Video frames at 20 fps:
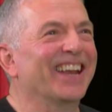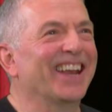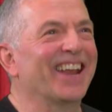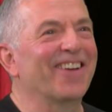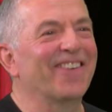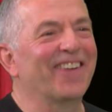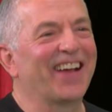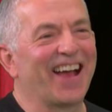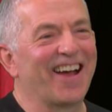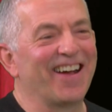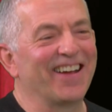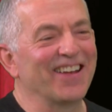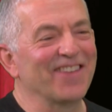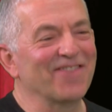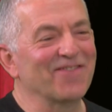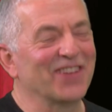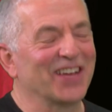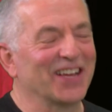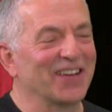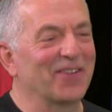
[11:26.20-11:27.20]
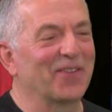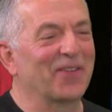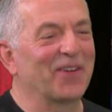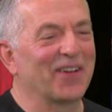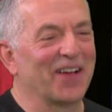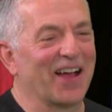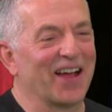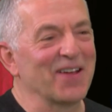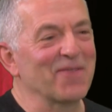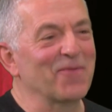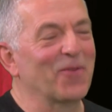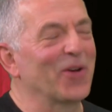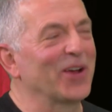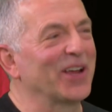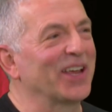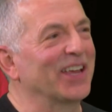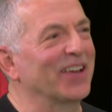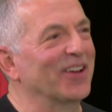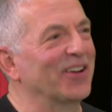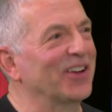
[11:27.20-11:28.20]
No, I am
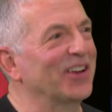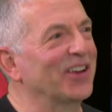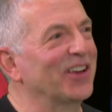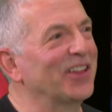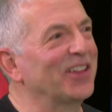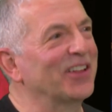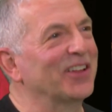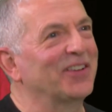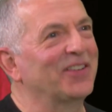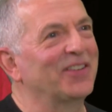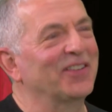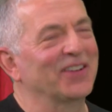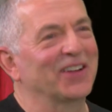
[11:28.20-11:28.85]
working on another